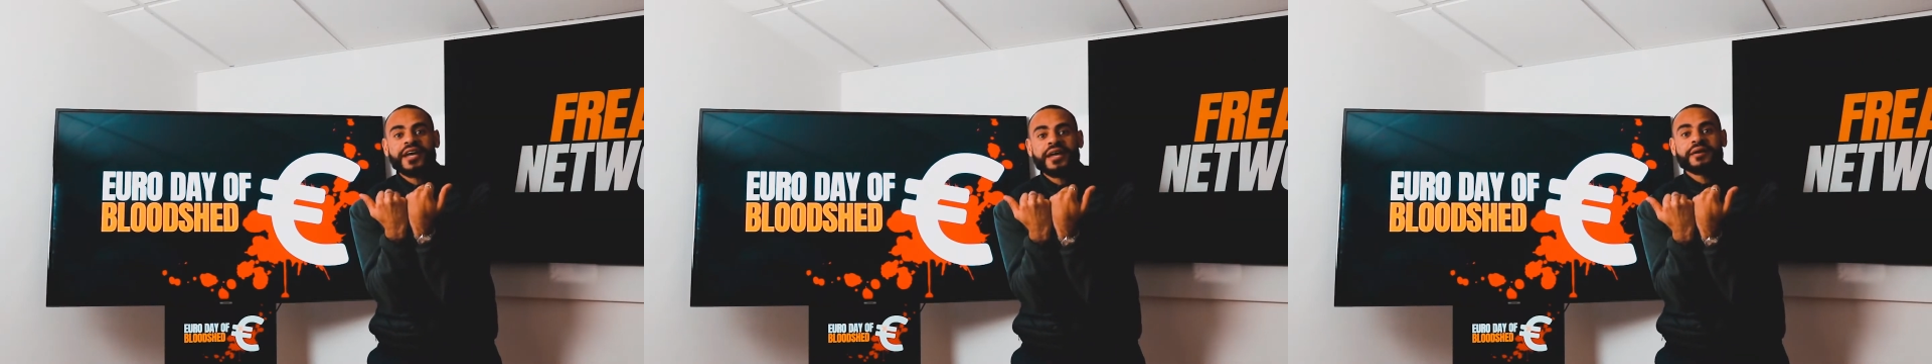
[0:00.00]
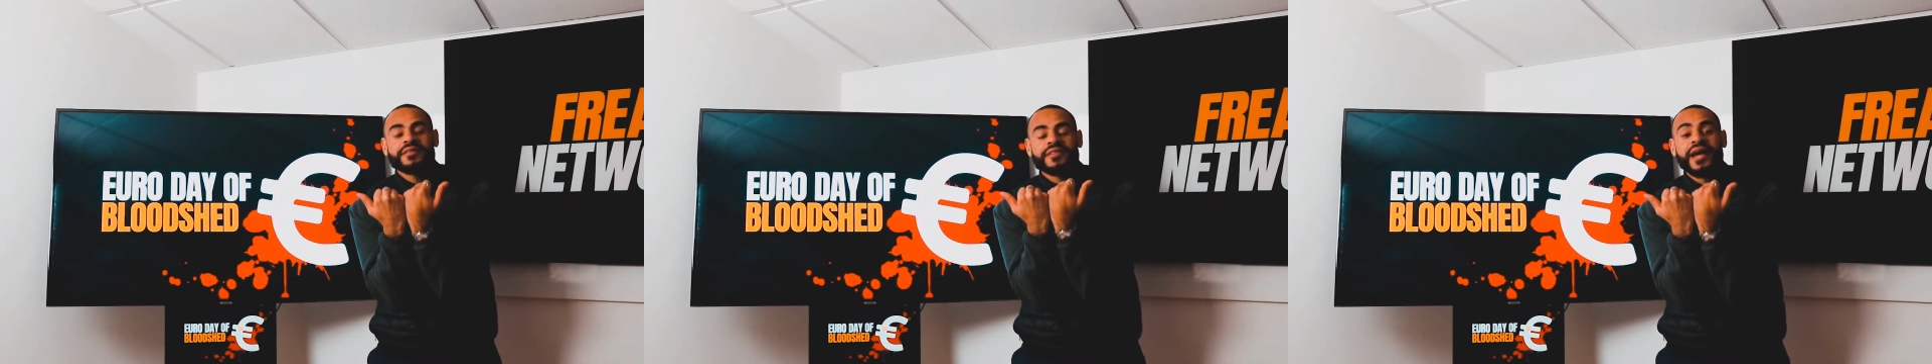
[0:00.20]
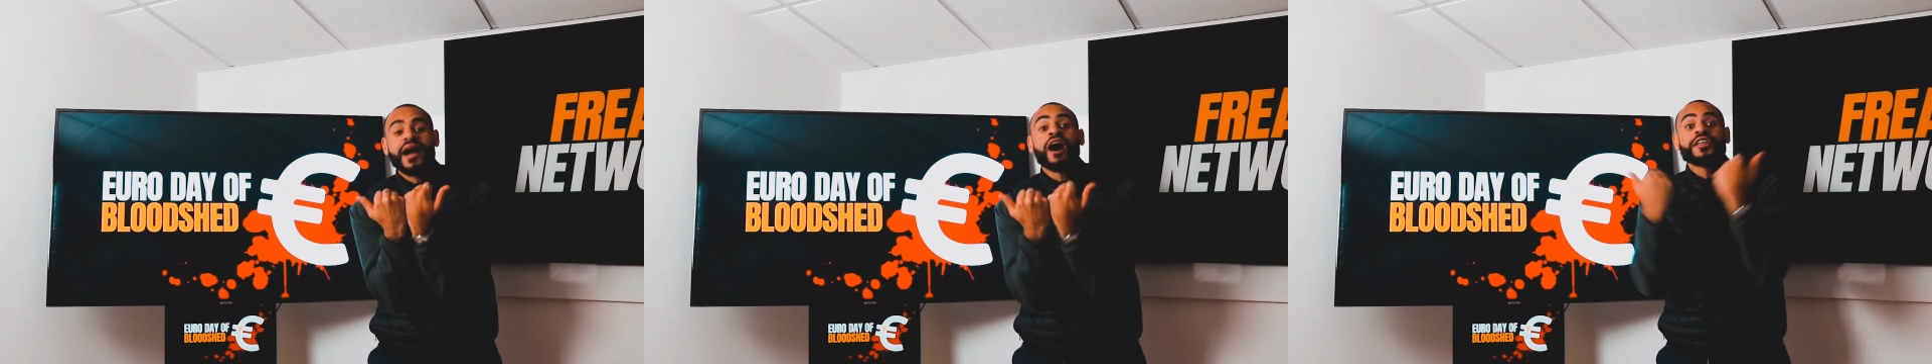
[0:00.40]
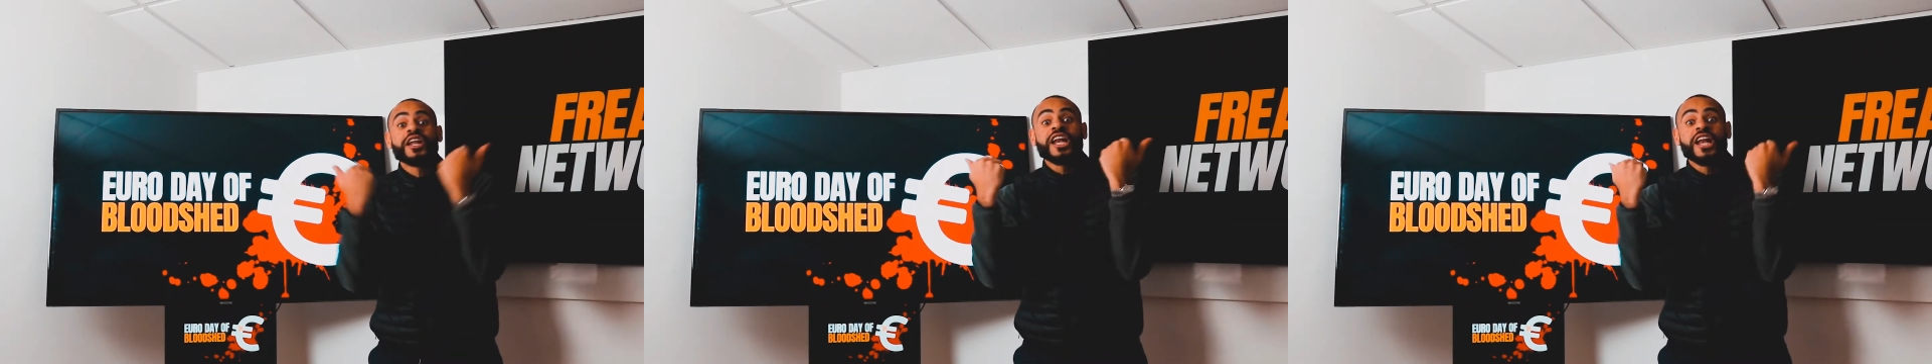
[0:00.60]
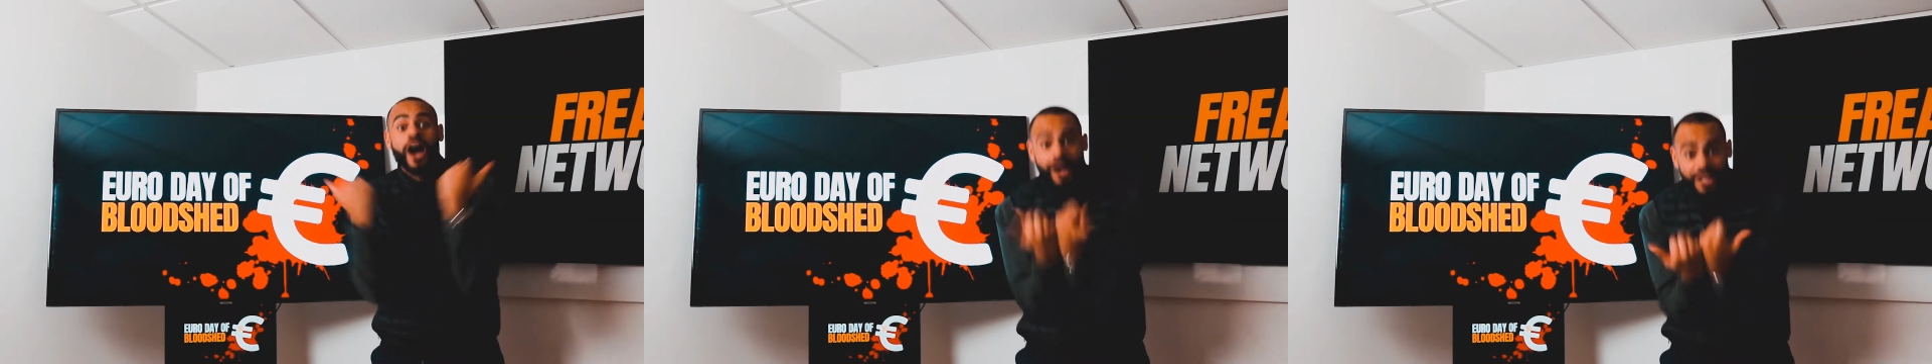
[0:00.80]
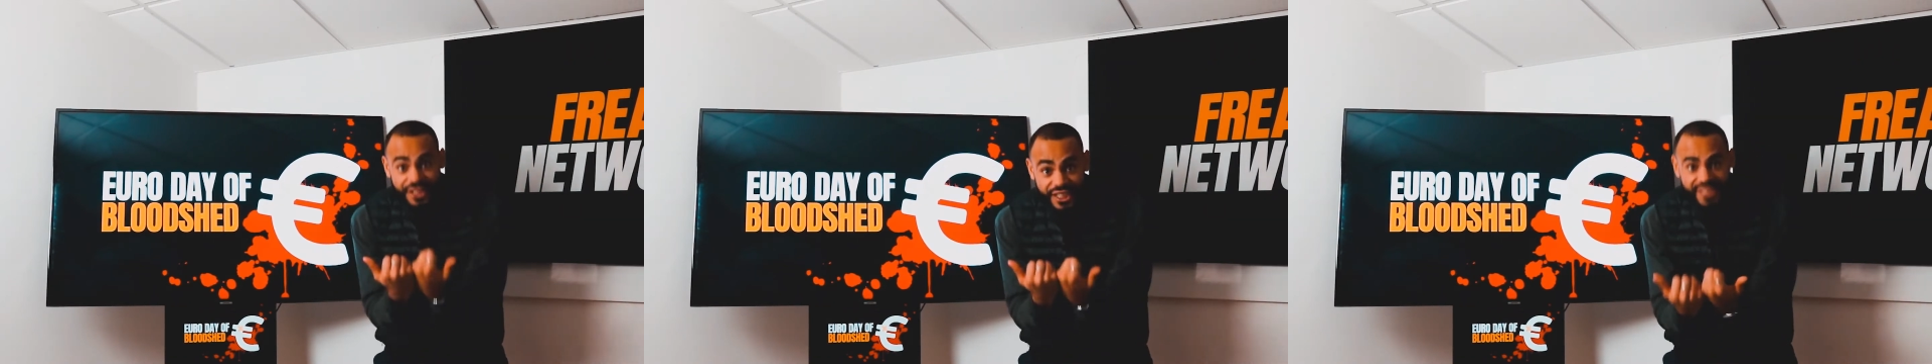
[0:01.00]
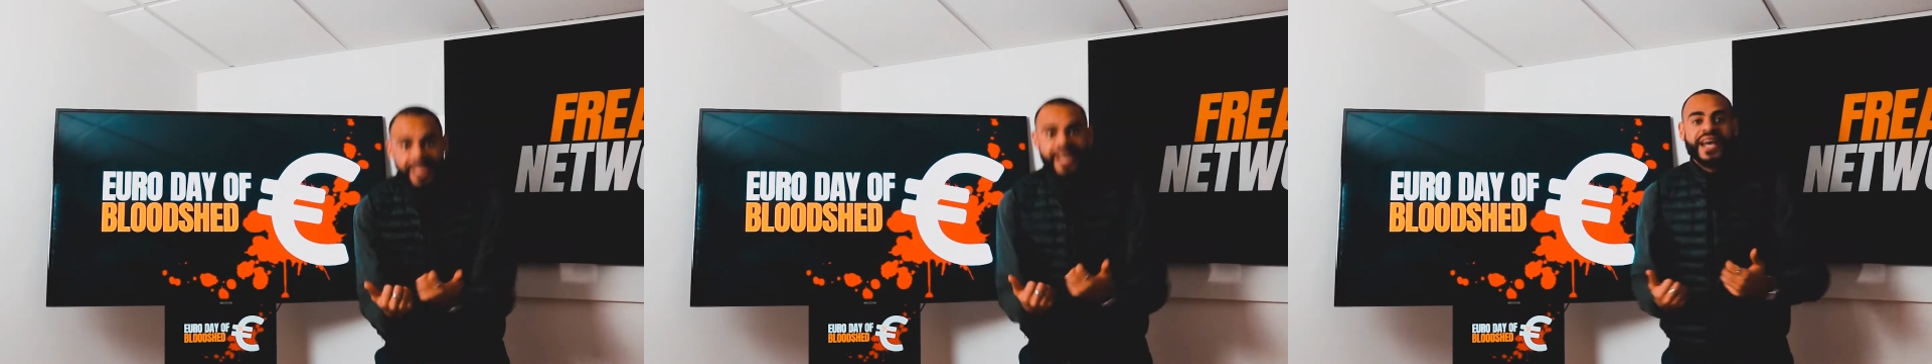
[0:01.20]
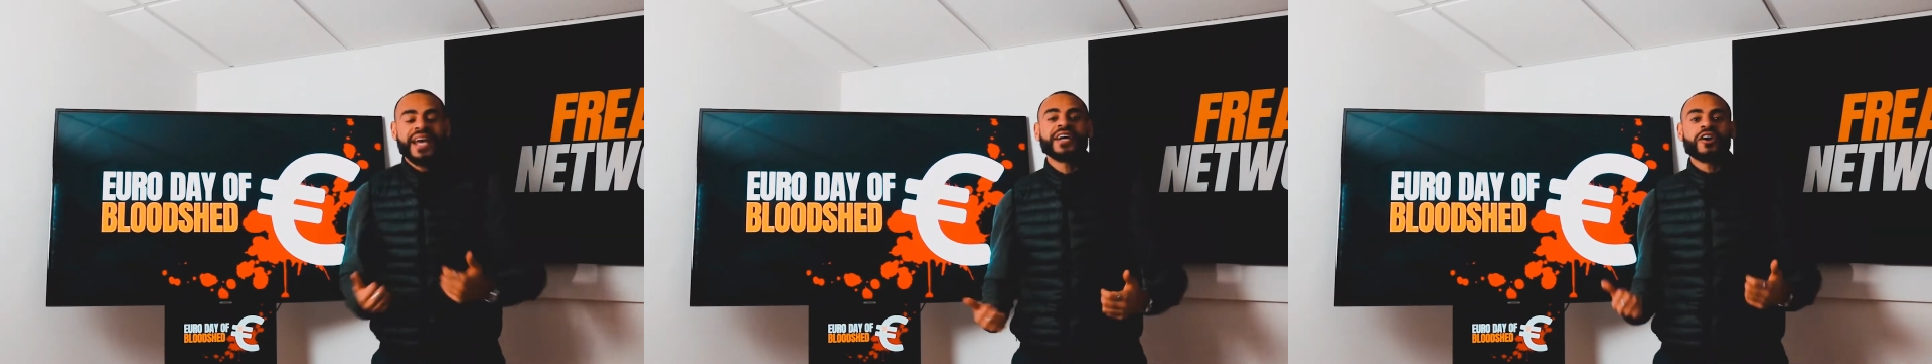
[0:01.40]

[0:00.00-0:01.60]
They, they are the largest